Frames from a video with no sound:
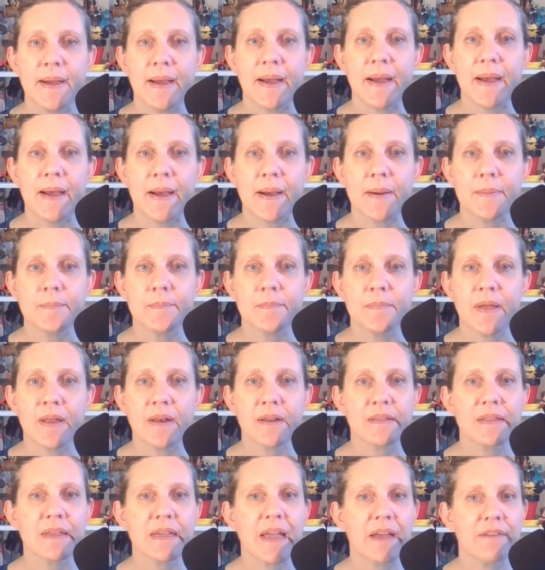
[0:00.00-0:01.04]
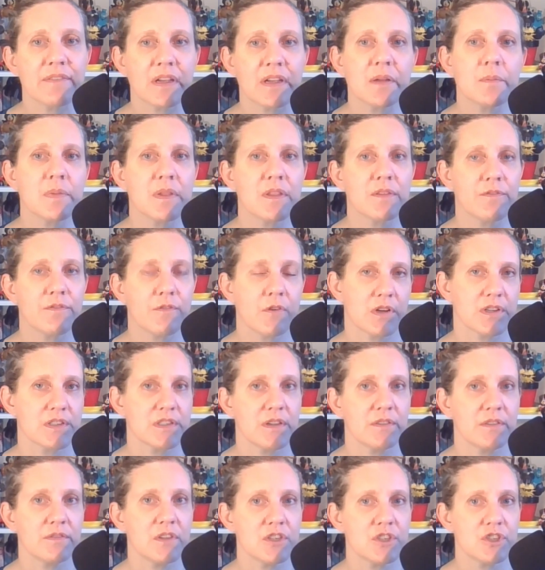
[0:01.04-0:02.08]
And I think having him be the focus
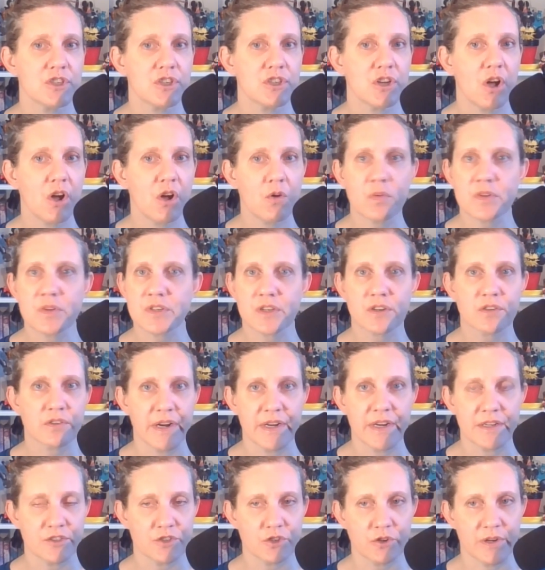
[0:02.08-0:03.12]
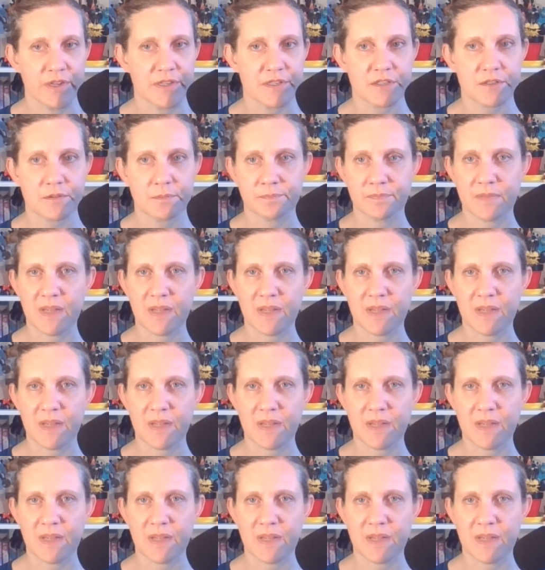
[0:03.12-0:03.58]
of this show was a great choice.